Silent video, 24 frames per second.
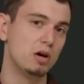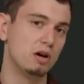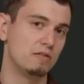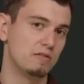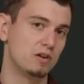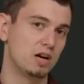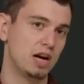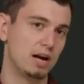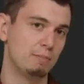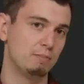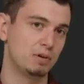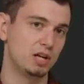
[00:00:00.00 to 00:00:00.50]
of
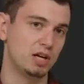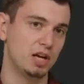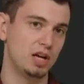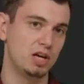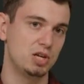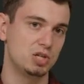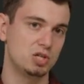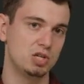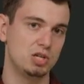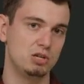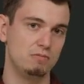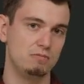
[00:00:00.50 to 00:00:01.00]
our
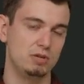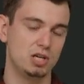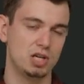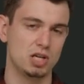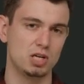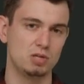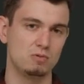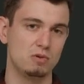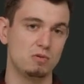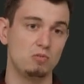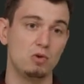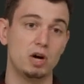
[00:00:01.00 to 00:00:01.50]
application
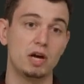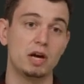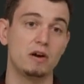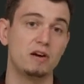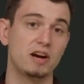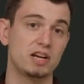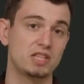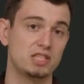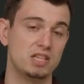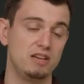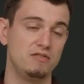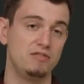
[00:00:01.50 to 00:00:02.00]
because we want our
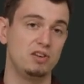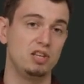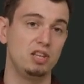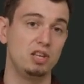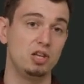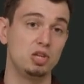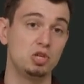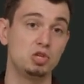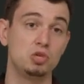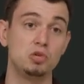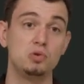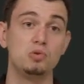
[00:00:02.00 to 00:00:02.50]
activity
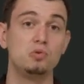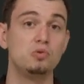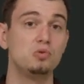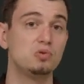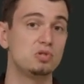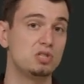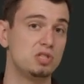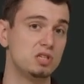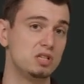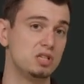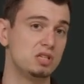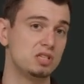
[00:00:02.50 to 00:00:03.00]
to
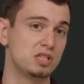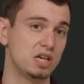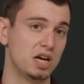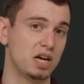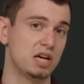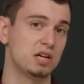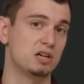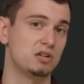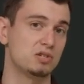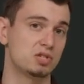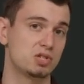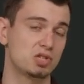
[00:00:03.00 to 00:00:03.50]
use the
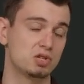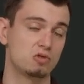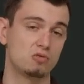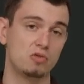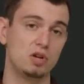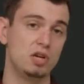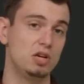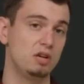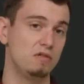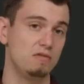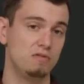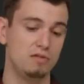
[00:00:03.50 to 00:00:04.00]
entire
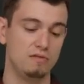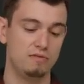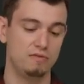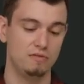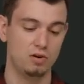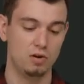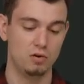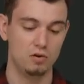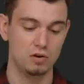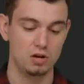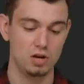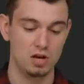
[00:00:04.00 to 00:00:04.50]
screen of the
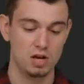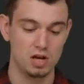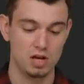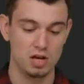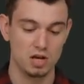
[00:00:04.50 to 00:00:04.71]
phone.